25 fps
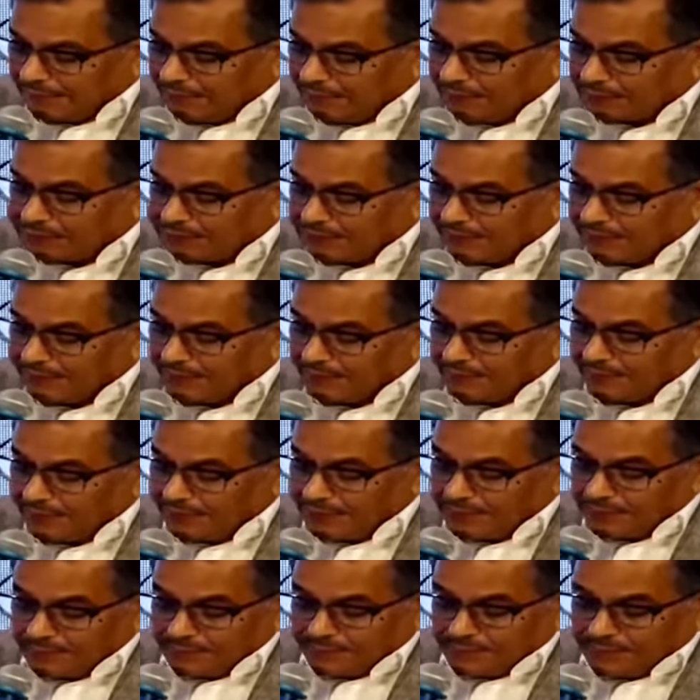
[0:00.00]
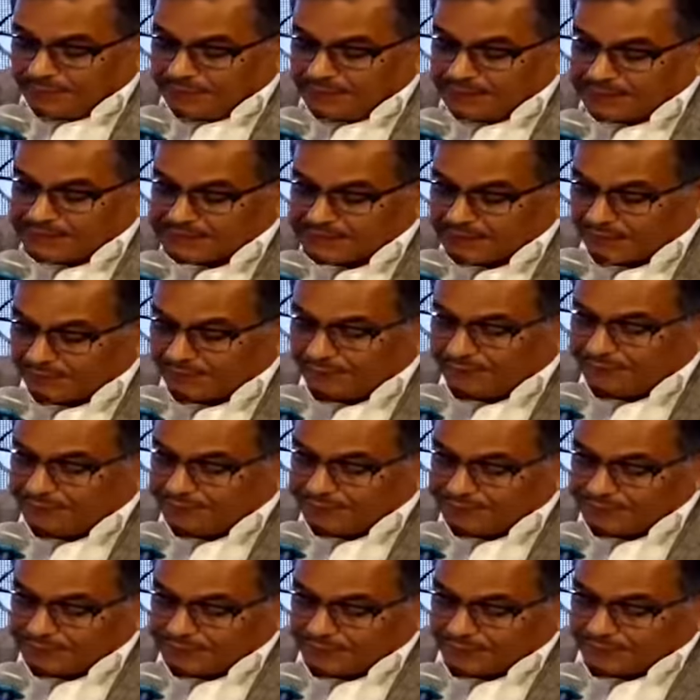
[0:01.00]
was invariably
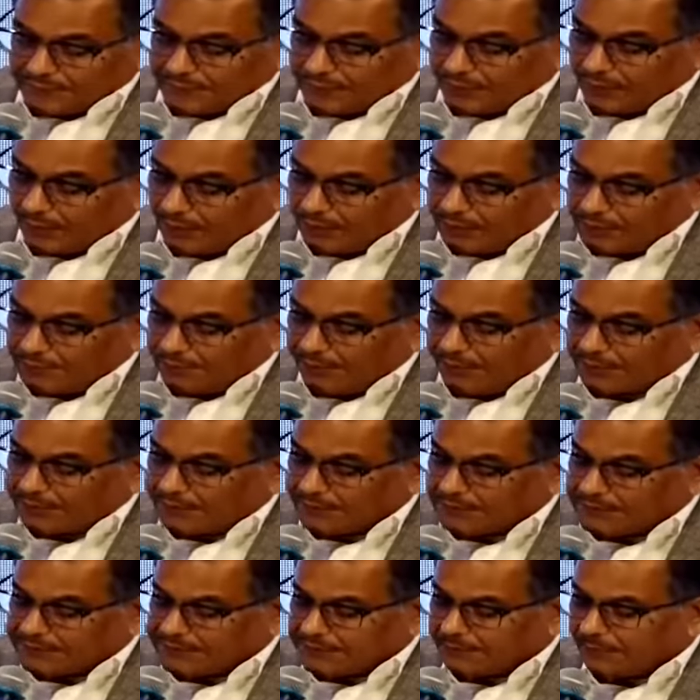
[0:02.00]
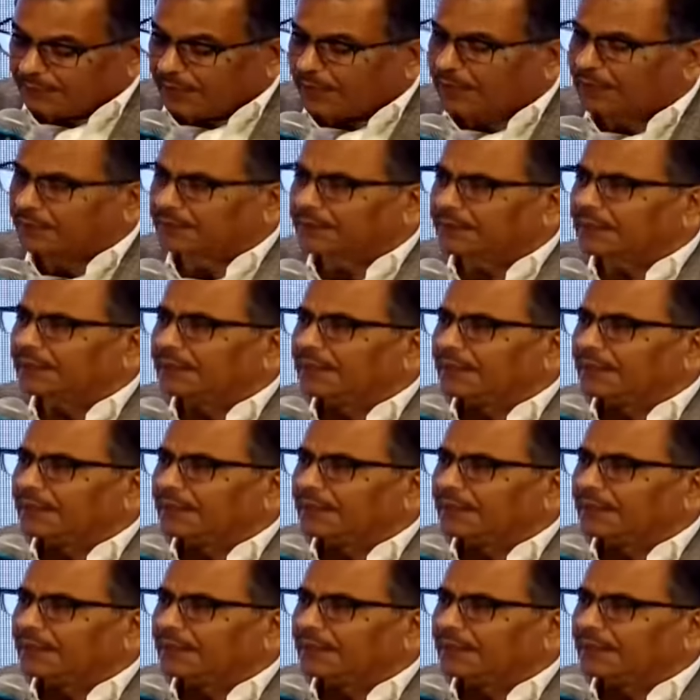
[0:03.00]
discomfited and annoyed by this demand